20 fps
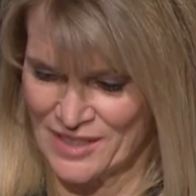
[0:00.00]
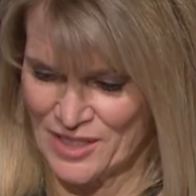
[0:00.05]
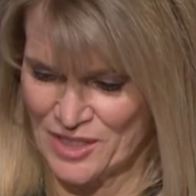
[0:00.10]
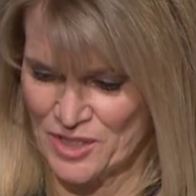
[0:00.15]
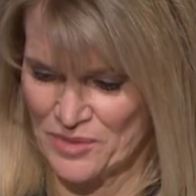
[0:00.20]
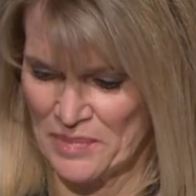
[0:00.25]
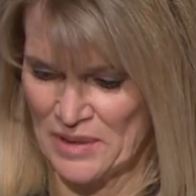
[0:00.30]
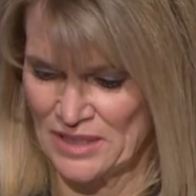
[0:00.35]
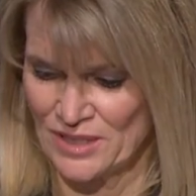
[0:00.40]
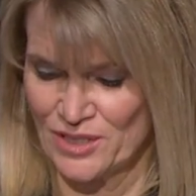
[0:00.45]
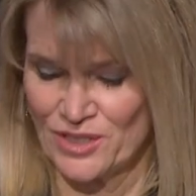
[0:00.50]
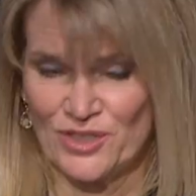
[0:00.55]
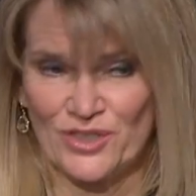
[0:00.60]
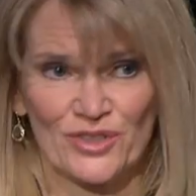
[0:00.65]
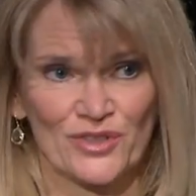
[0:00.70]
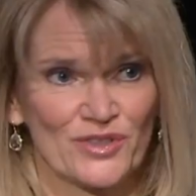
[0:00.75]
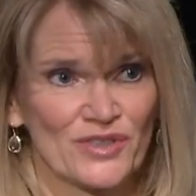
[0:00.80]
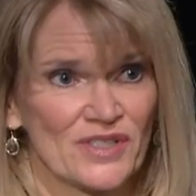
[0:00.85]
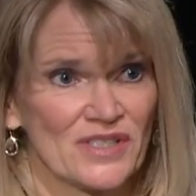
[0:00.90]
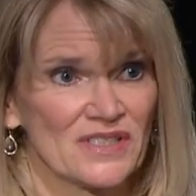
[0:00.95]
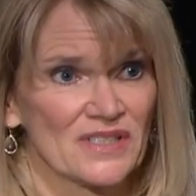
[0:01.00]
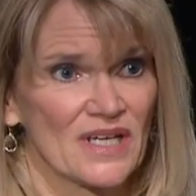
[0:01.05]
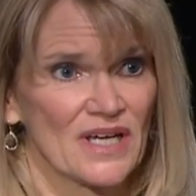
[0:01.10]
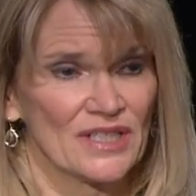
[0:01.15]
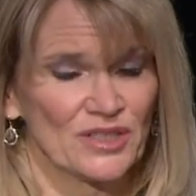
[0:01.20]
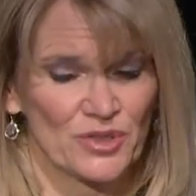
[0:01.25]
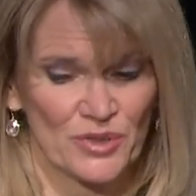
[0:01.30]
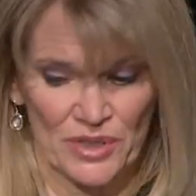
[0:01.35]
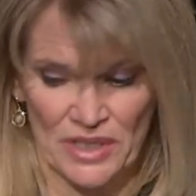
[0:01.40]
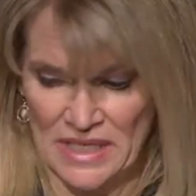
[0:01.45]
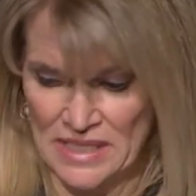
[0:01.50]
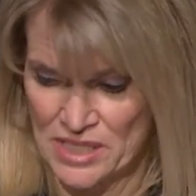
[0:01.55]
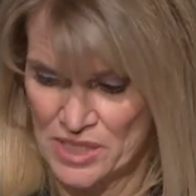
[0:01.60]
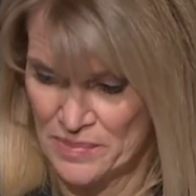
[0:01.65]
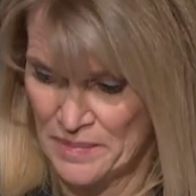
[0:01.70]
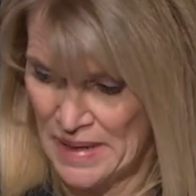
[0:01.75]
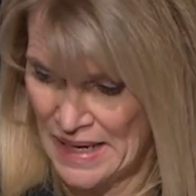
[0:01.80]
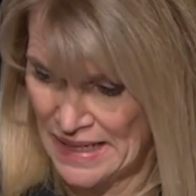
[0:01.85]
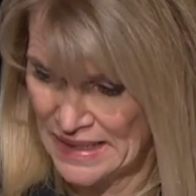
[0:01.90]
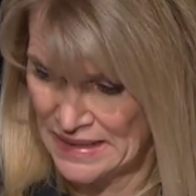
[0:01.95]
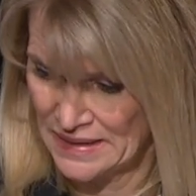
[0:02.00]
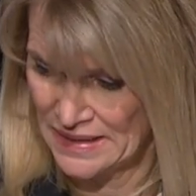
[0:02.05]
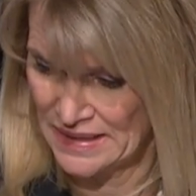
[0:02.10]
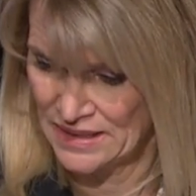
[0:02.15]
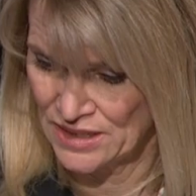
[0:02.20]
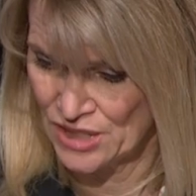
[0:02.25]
expenditures this country has made, in